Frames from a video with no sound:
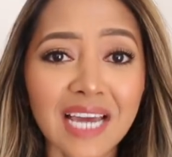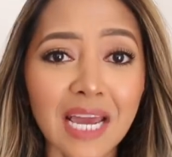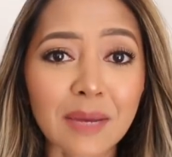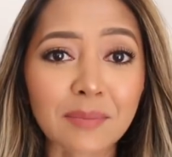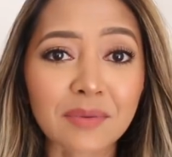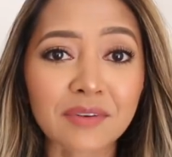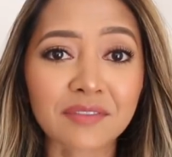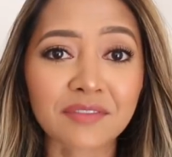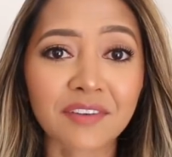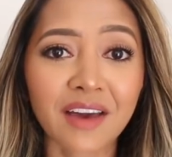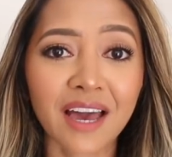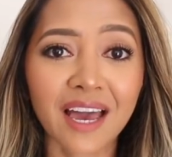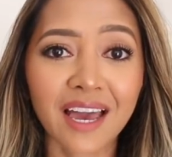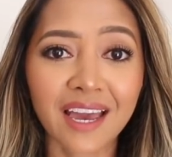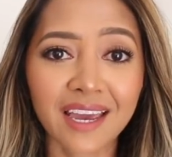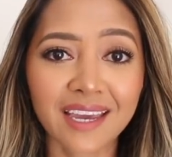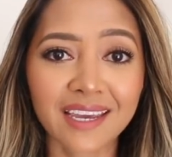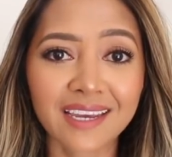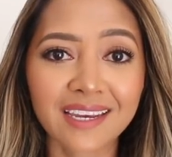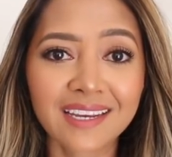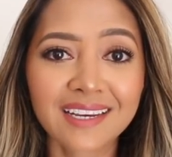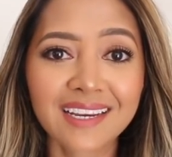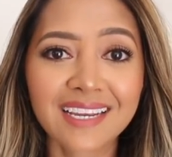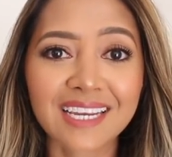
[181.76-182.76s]
type of
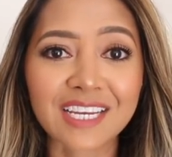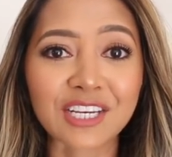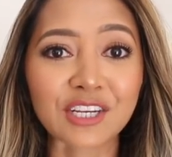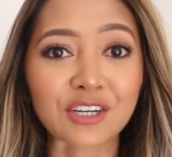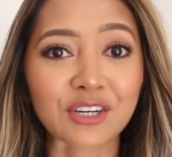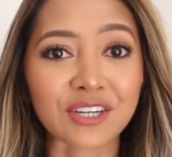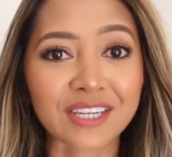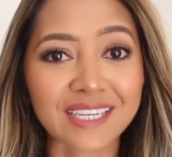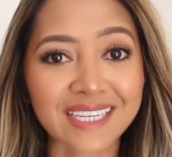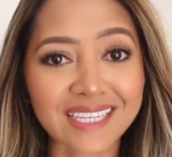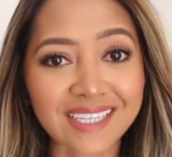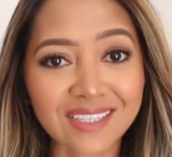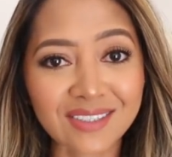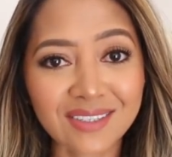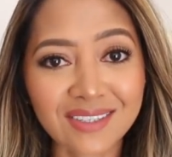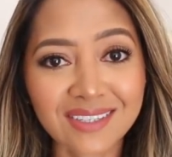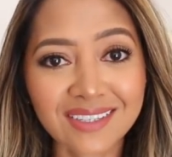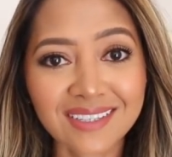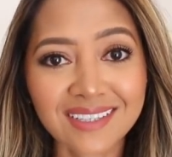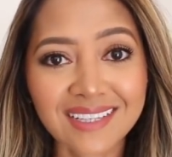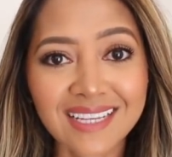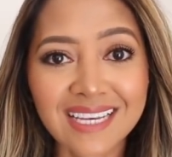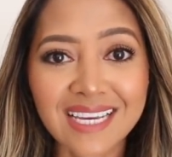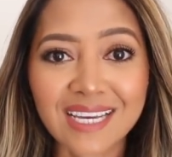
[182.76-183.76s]
height in your
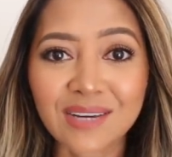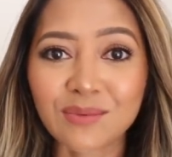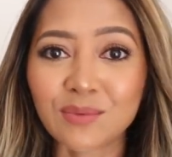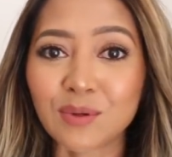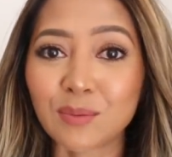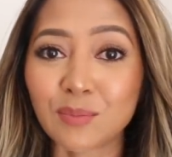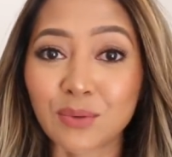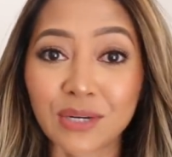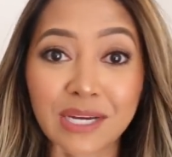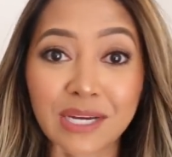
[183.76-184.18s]
heel would